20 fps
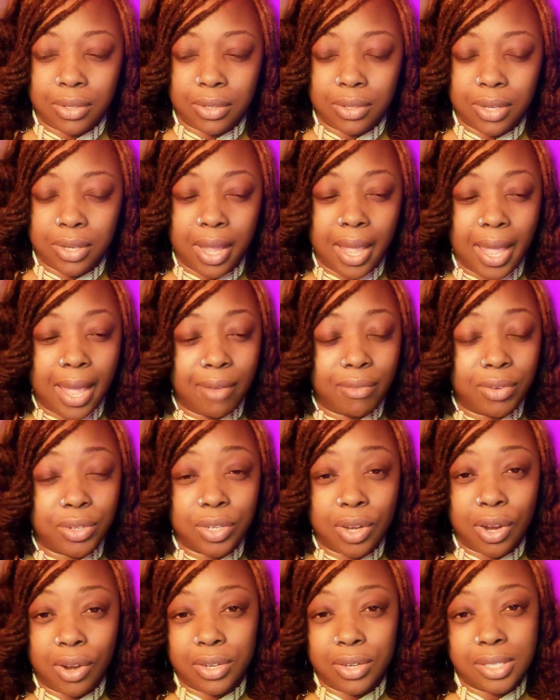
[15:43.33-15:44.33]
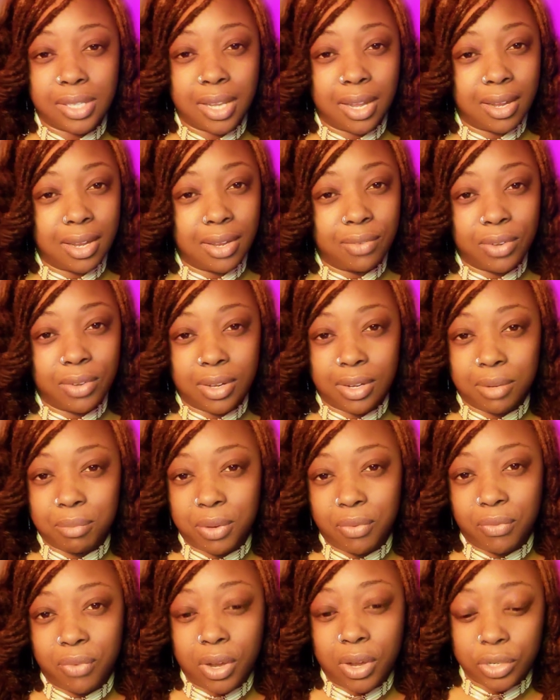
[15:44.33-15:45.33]
your avatar is not even going to be
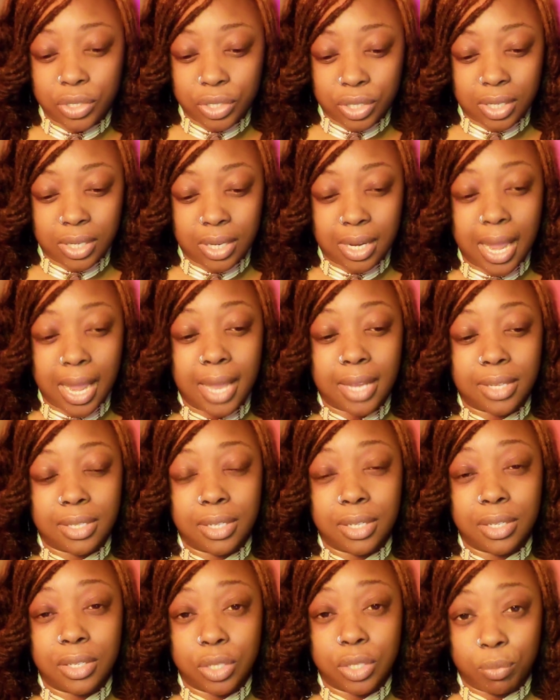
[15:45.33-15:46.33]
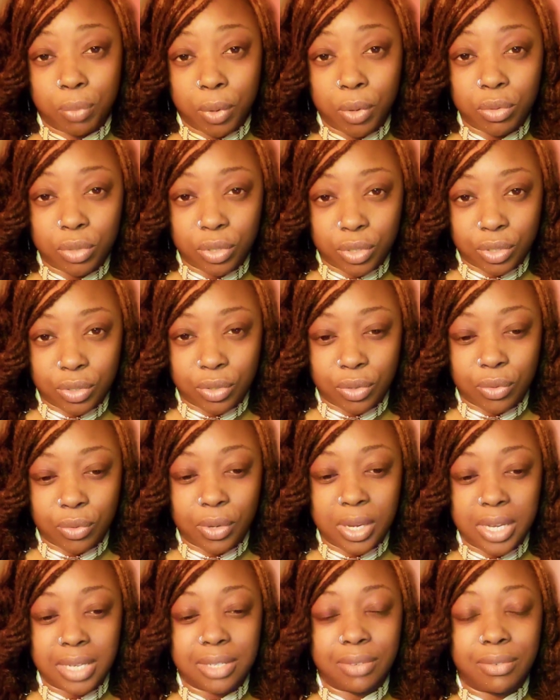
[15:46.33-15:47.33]
functioning as it's supposed to
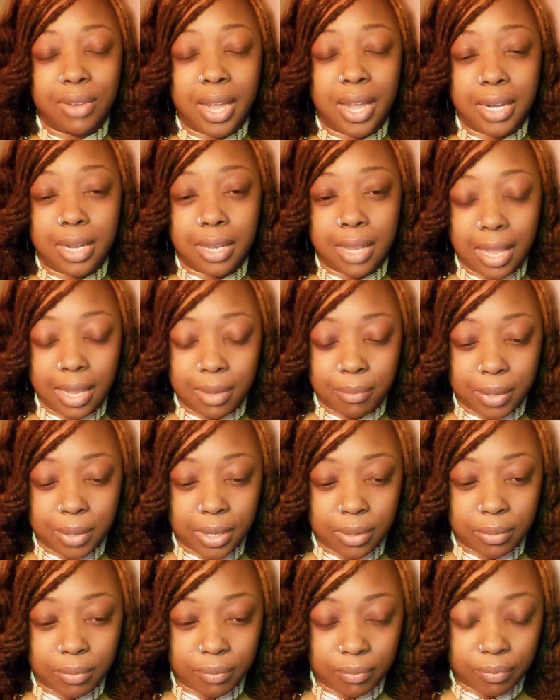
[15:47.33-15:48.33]
in divine alignment.